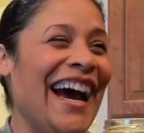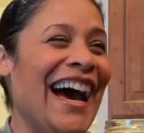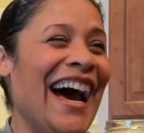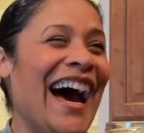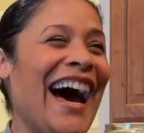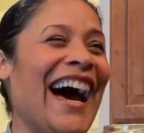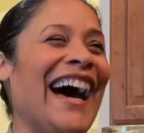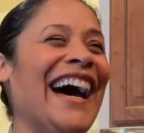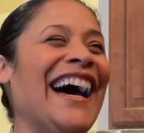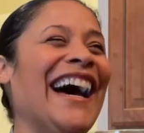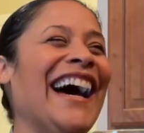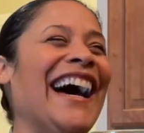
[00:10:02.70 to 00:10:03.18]

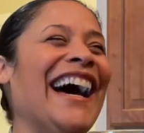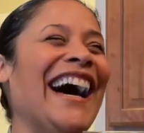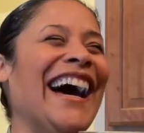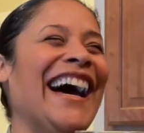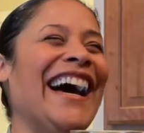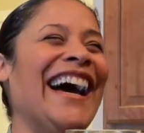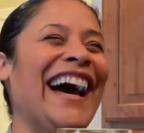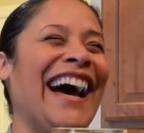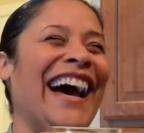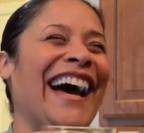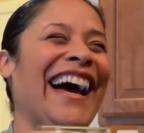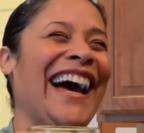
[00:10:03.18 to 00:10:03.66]

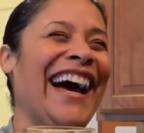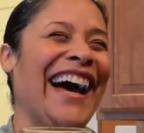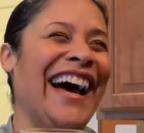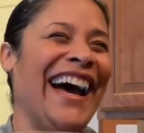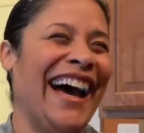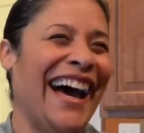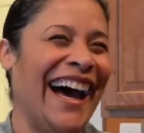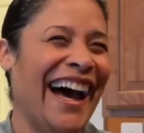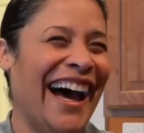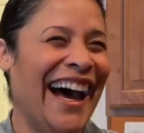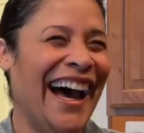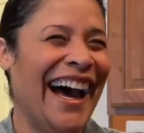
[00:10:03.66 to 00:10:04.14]
It turned
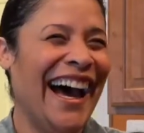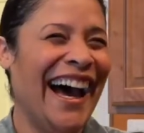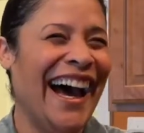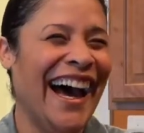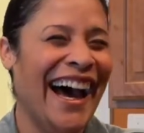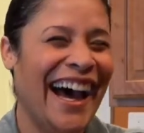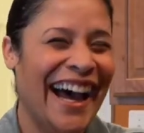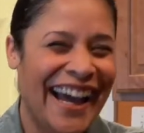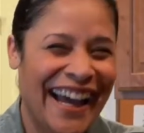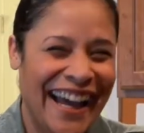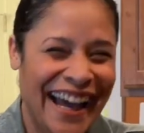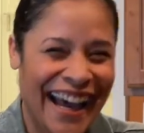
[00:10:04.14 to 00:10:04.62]
out
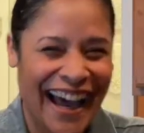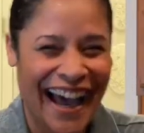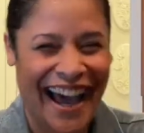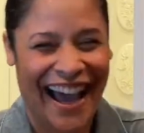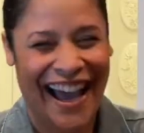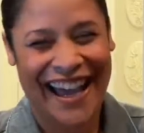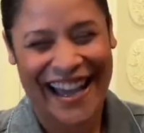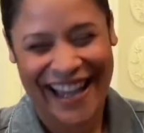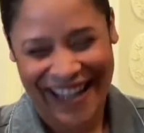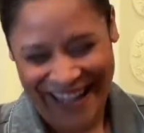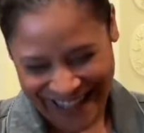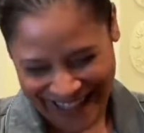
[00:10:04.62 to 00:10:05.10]
perfect. You
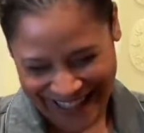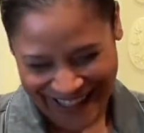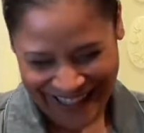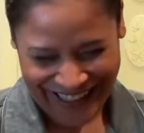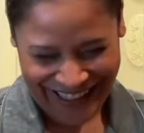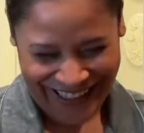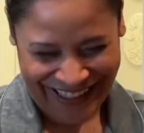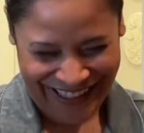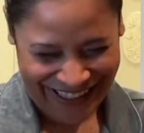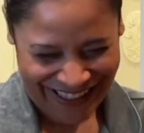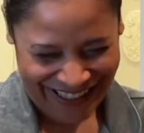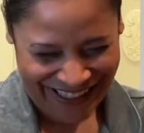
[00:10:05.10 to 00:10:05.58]
couldn't have
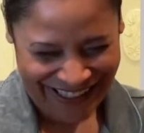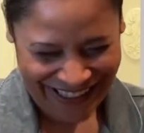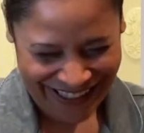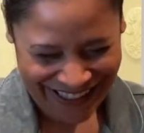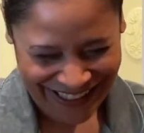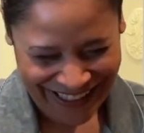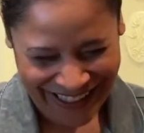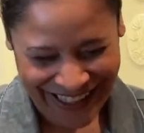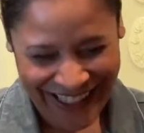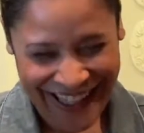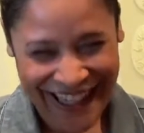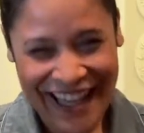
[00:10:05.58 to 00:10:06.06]
had
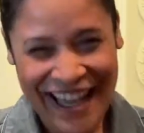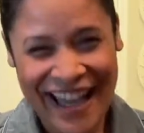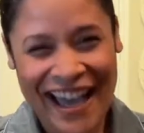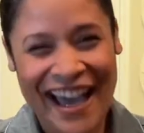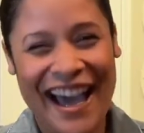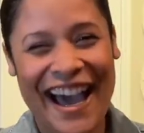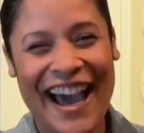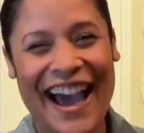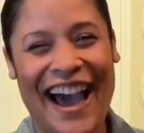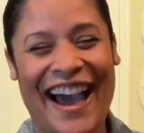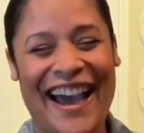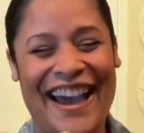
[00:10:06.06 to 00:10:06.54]
that
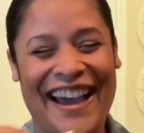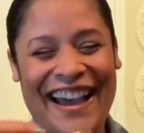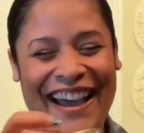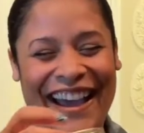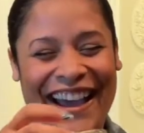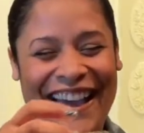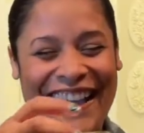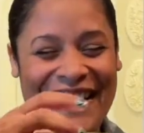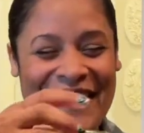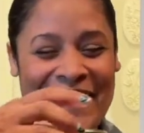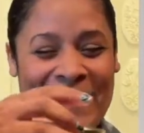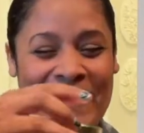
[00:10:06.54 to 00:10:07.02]
more
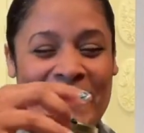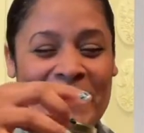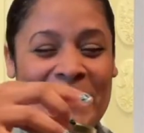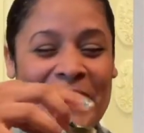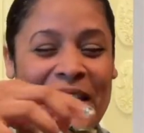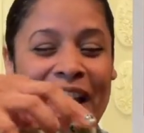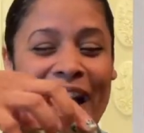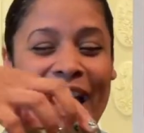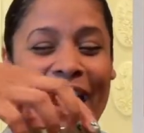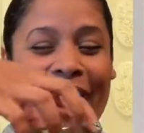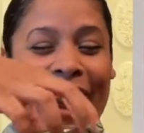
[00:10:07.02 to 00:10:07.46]
perfect, babe.